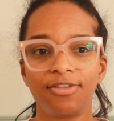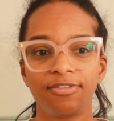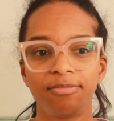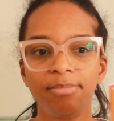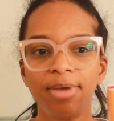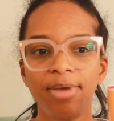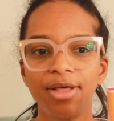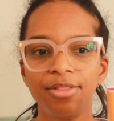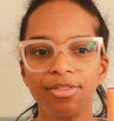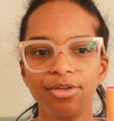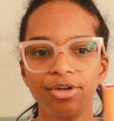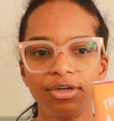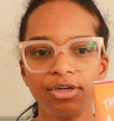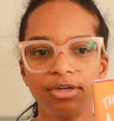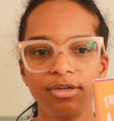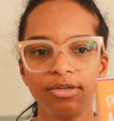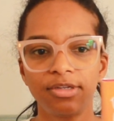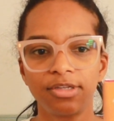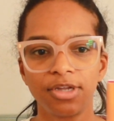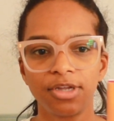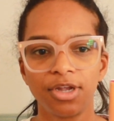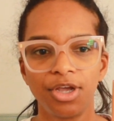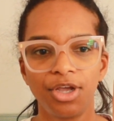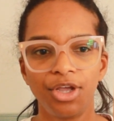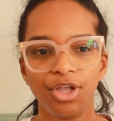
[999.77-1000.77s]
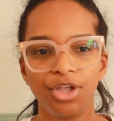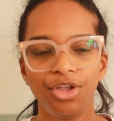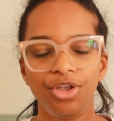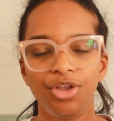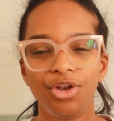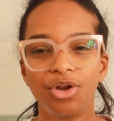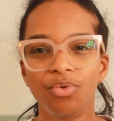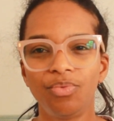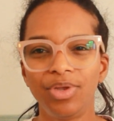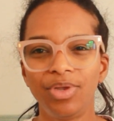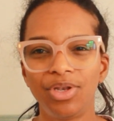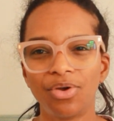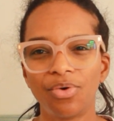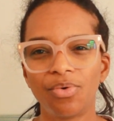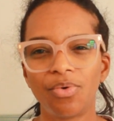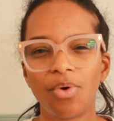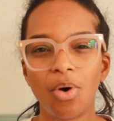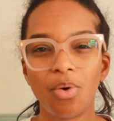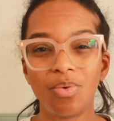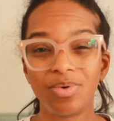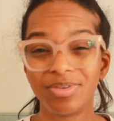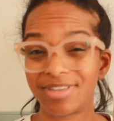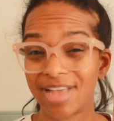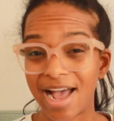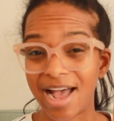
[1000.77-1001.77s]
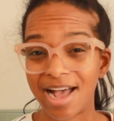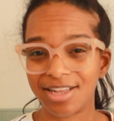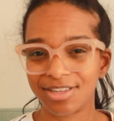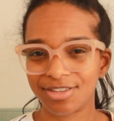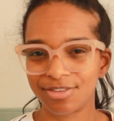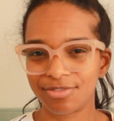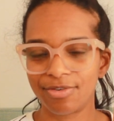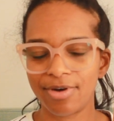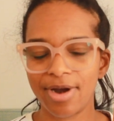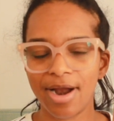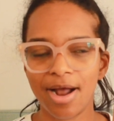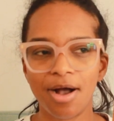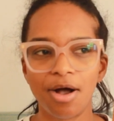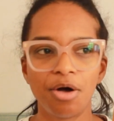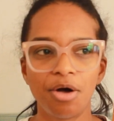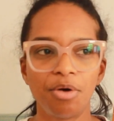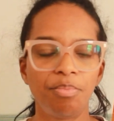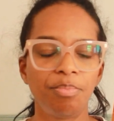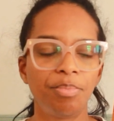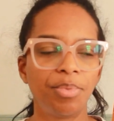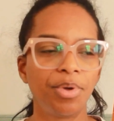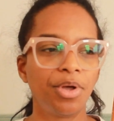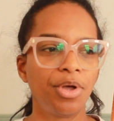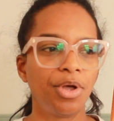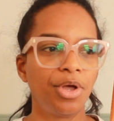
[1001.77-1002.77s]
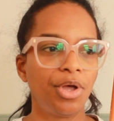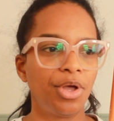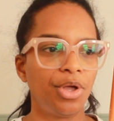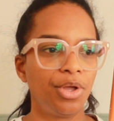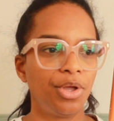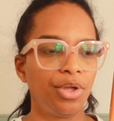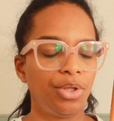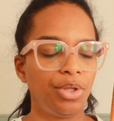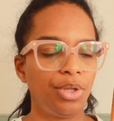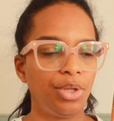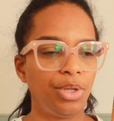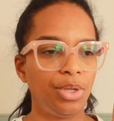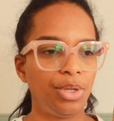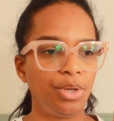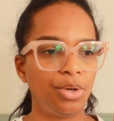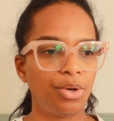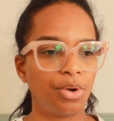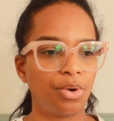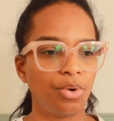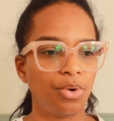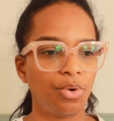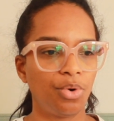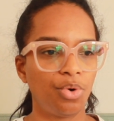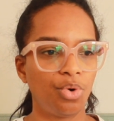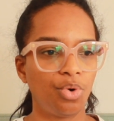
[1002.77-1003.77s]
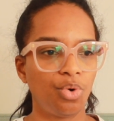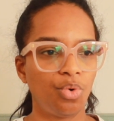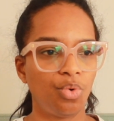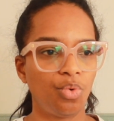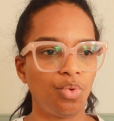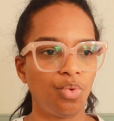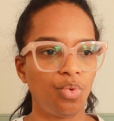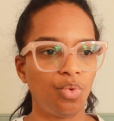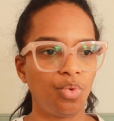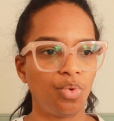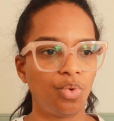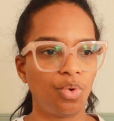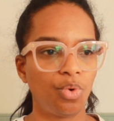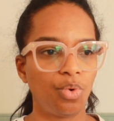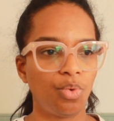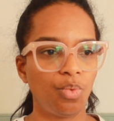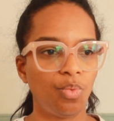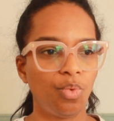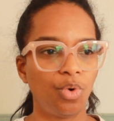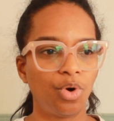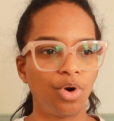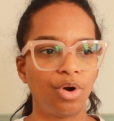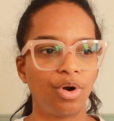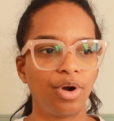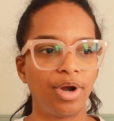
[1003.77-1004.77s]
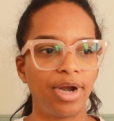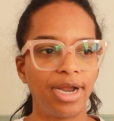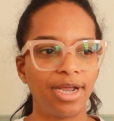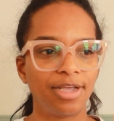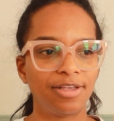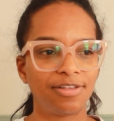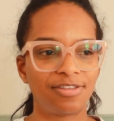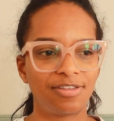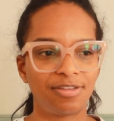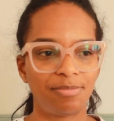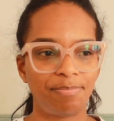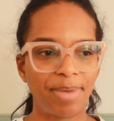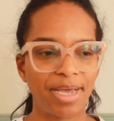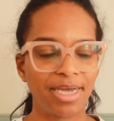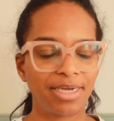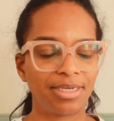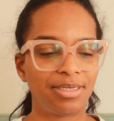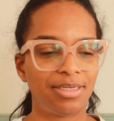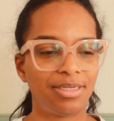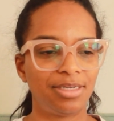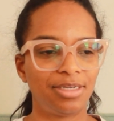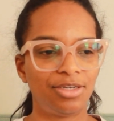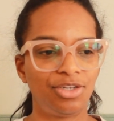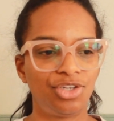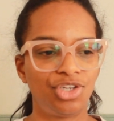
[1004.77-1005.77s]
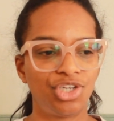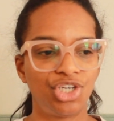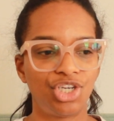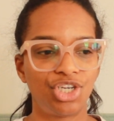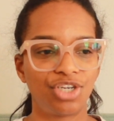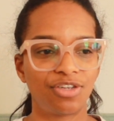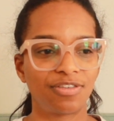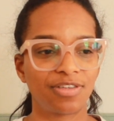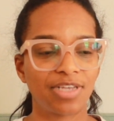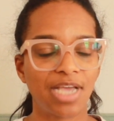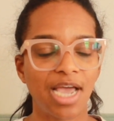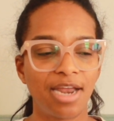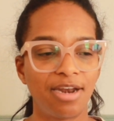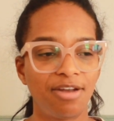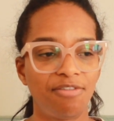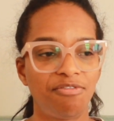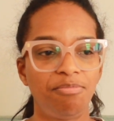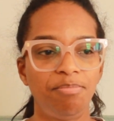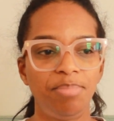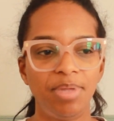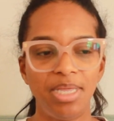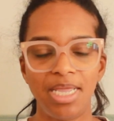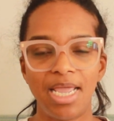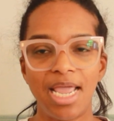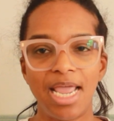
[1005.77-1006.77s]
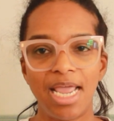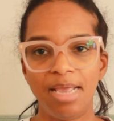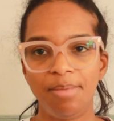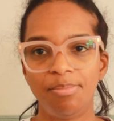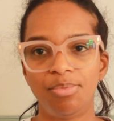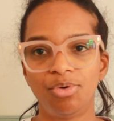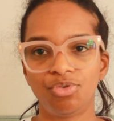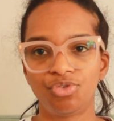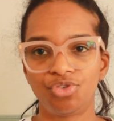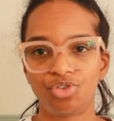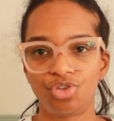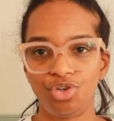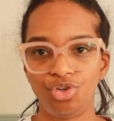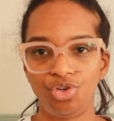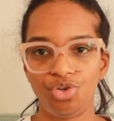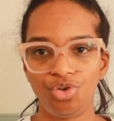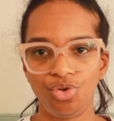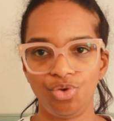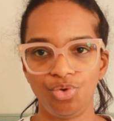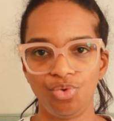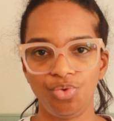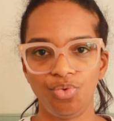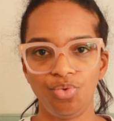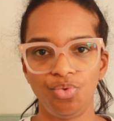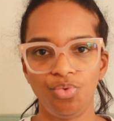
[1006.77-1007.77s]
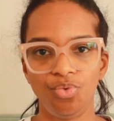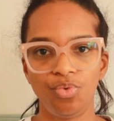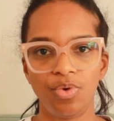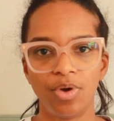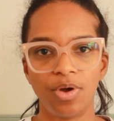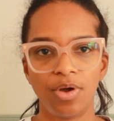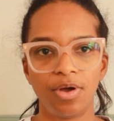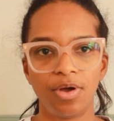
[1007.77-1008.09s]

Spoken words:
mothers, you know, we don't always ask for help. You know, we're expected to just kind of be able to do